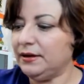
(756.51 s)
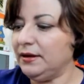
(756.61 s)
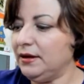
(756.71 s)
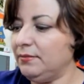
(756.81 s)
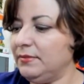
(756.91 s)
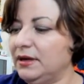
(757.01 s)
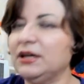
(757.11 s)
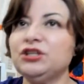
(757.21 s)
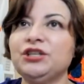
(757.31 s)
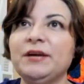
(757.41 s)

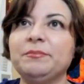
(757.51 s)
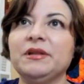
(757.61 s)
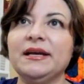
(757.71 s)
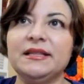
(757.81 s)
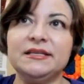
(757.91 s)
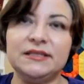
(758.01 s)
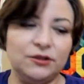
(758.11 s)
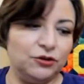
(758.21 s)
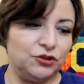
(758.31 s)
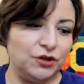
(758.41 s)
a shape like this that
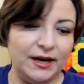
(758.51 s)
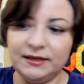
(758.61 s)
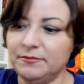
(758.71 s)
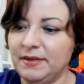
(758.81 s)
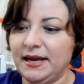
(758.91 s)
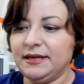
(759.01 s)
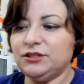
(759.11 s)
you're trying to make,